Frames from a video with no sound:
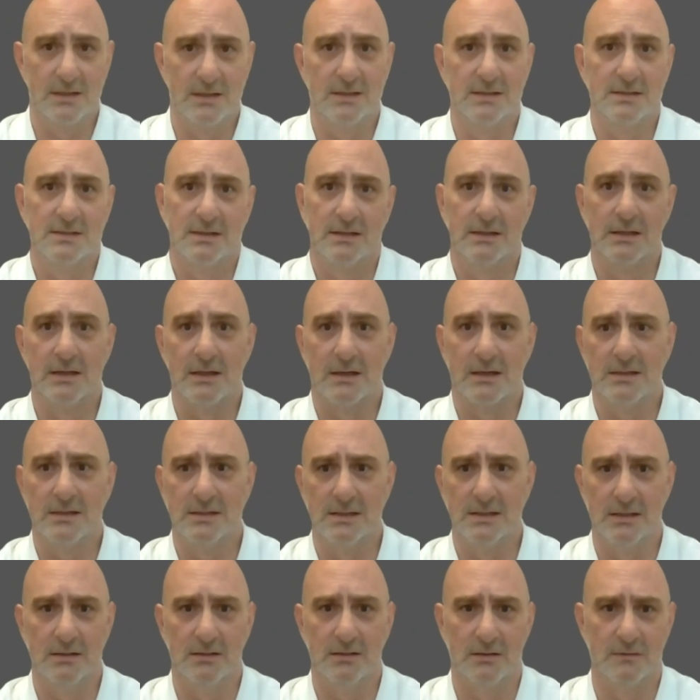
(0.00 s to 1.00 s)
might I say,
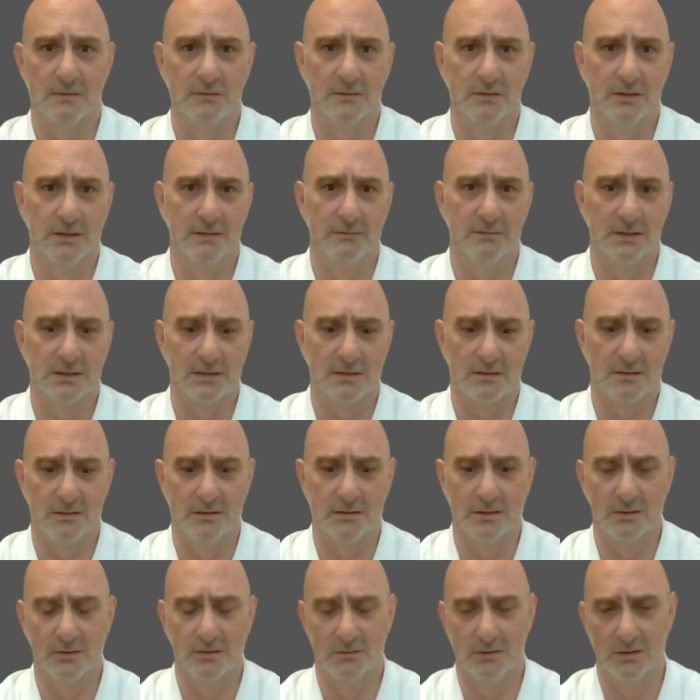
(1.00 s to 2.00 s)
crazy enough to even
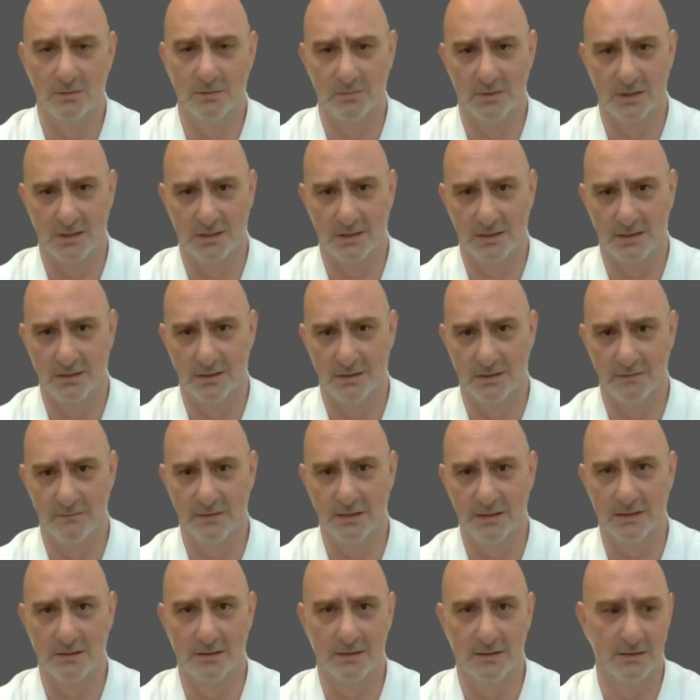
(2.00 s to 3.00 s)
try to operate
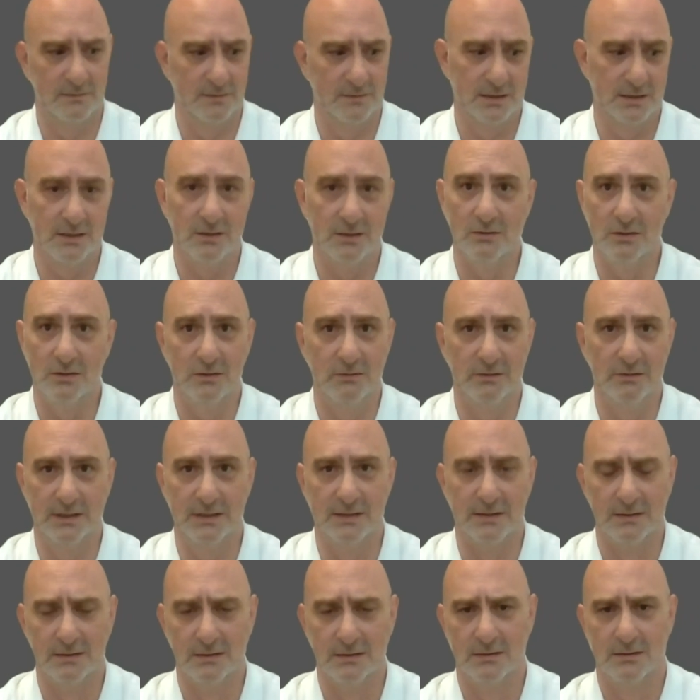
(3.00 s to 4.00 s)
like that. They don't
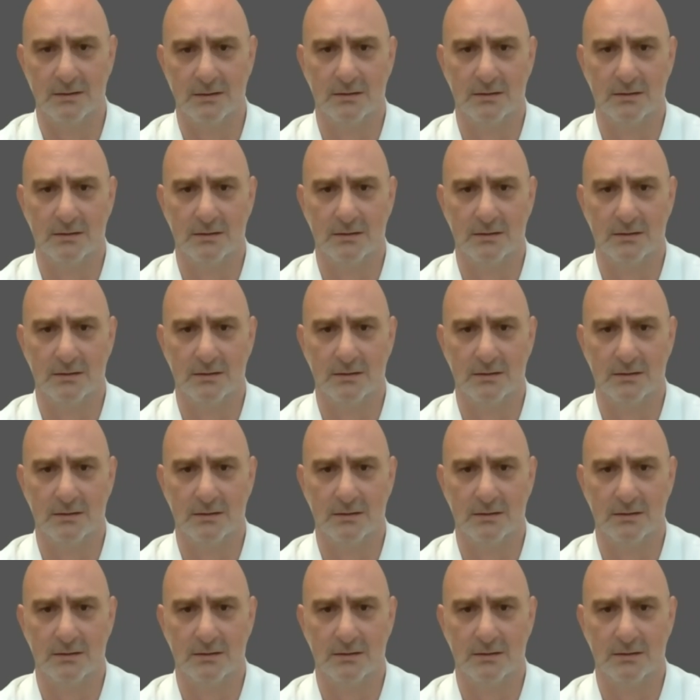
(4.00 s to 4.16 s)
do it.